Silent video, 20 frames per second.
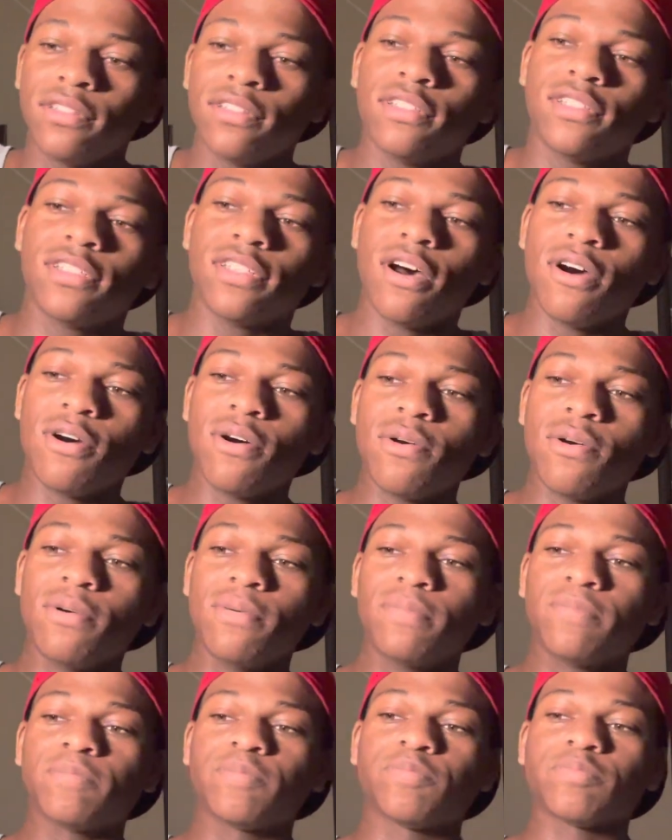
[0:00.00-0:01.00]
So
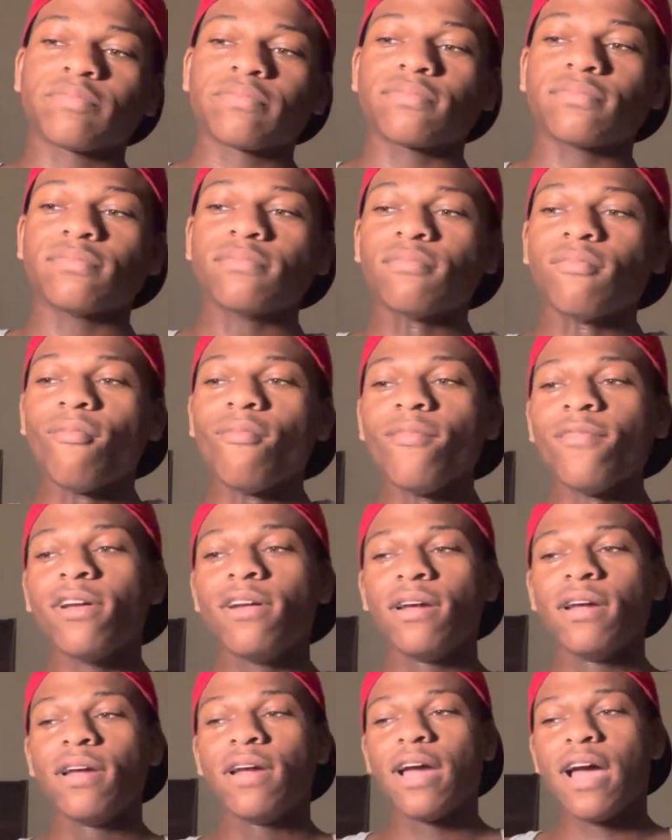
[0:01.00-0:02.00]

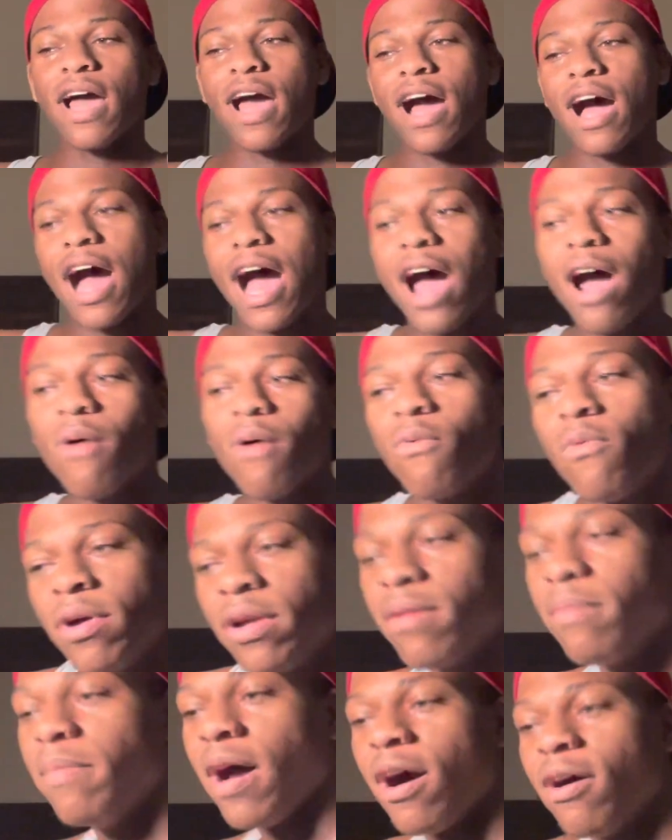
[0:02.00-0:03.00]
how I went
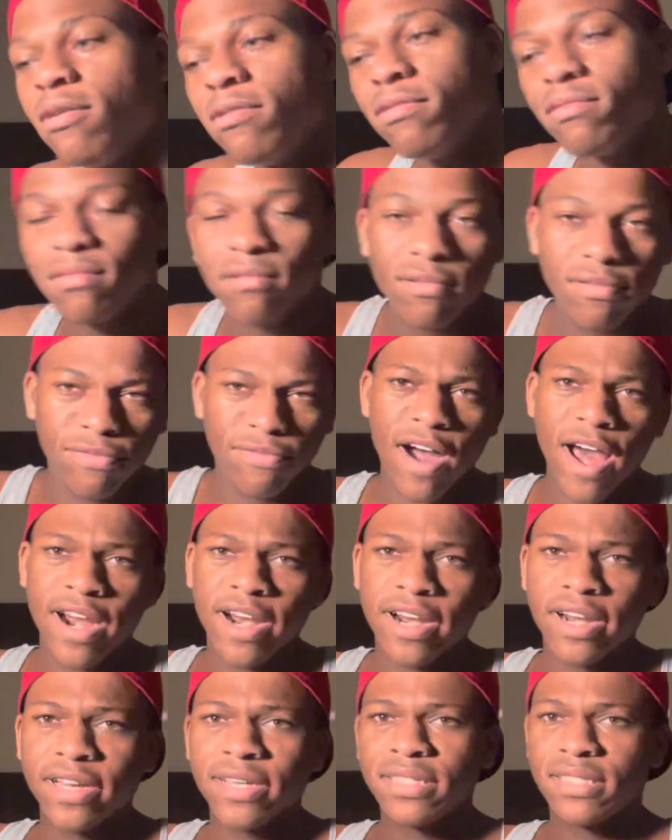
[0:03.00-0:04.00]
about
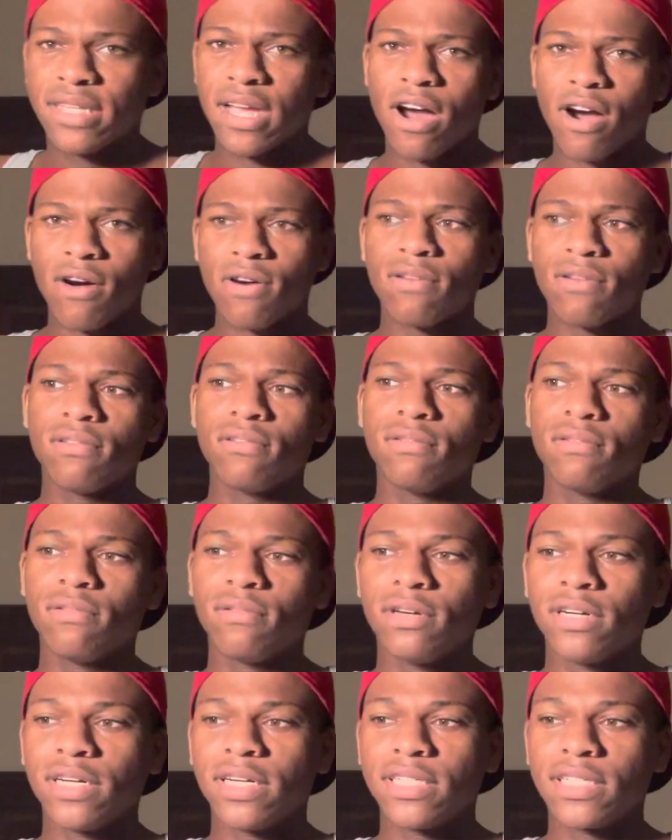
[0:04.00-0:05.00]
finding this out
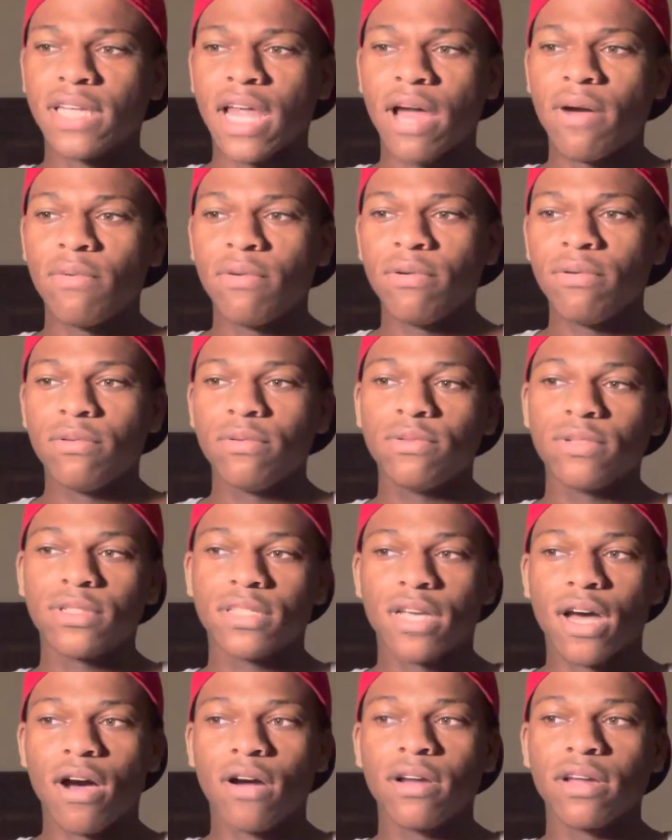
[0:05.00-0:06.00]
was like we was
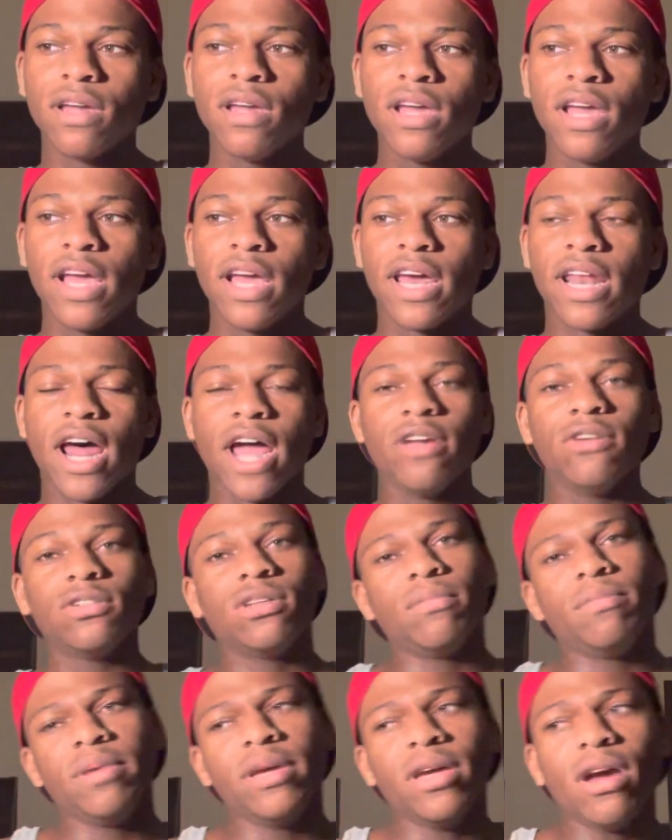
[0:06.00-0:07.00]
talking, and I used
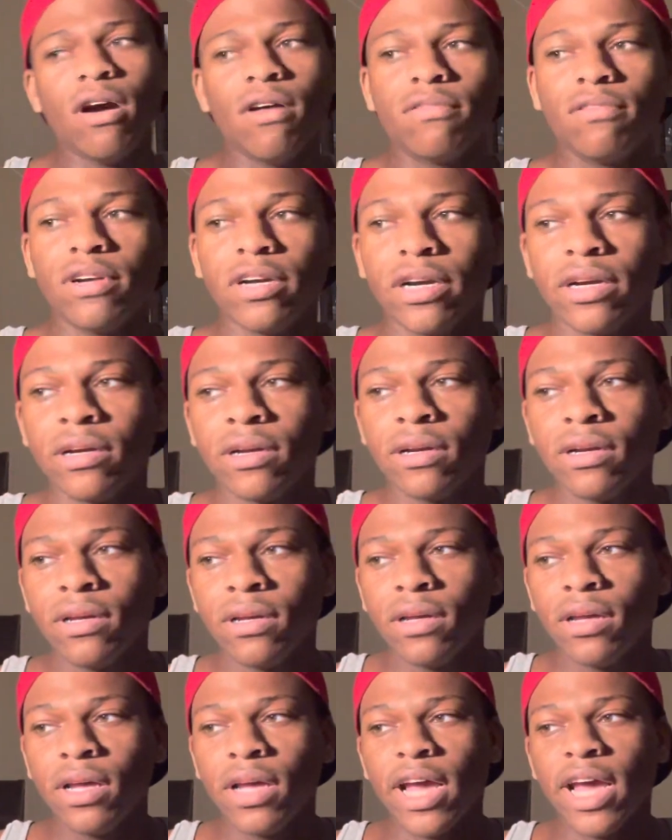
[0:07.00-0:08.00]
to be over there,
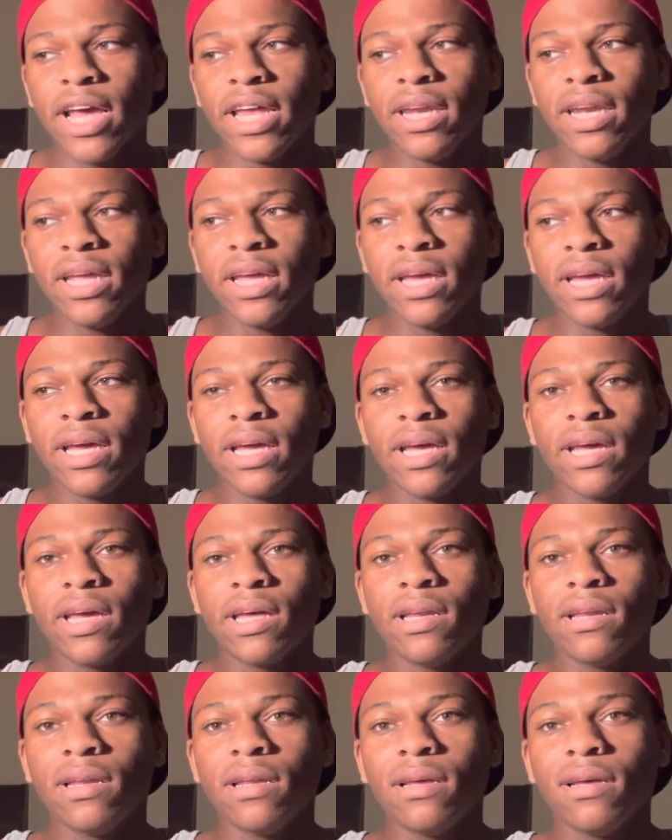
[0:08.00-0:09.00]
and
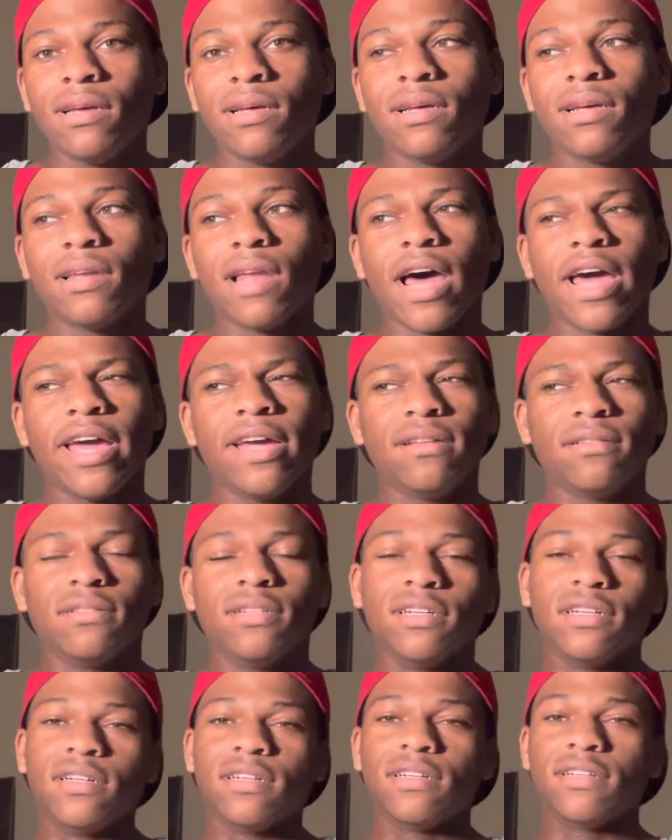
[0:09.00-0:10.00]
then like
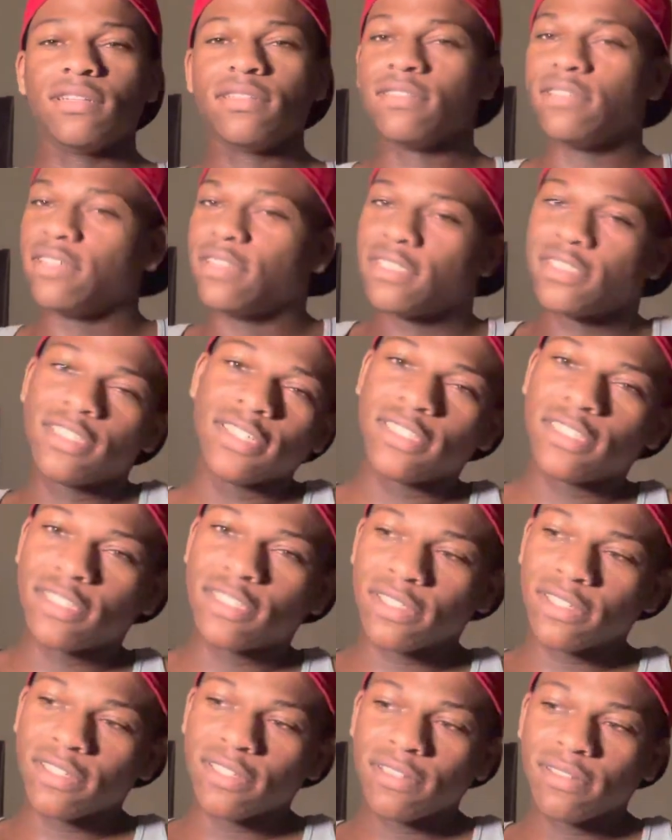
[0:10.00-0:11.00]
the
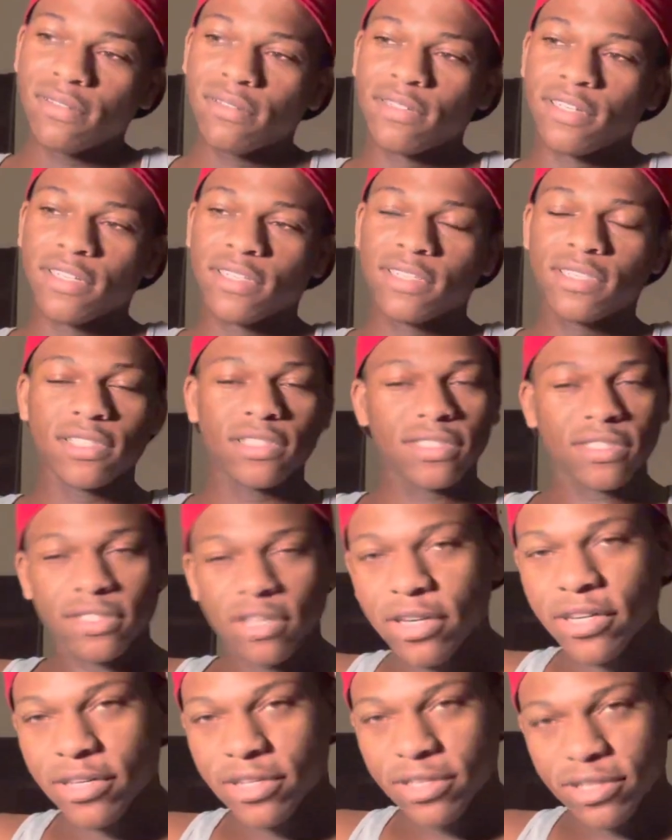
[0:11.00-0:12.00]

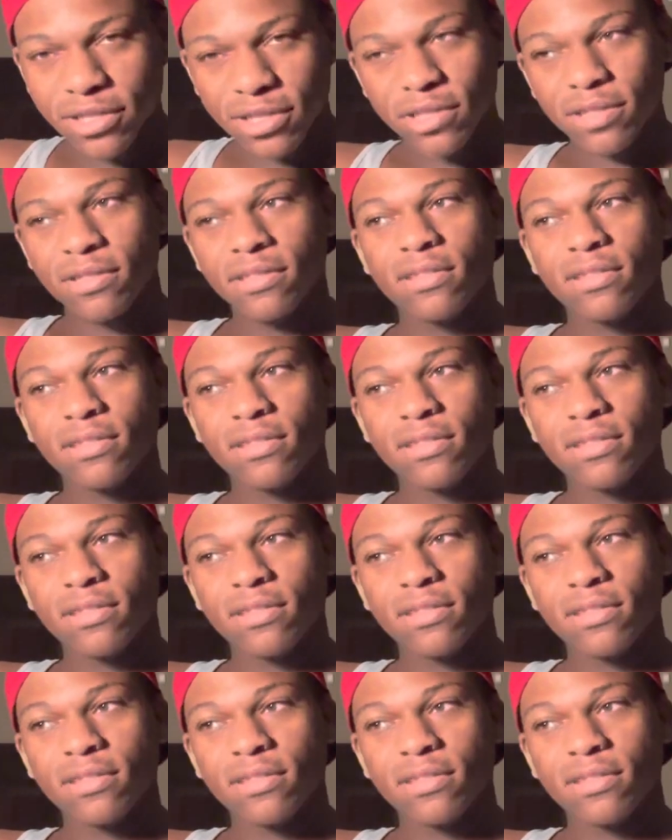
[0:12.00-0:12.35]
sisters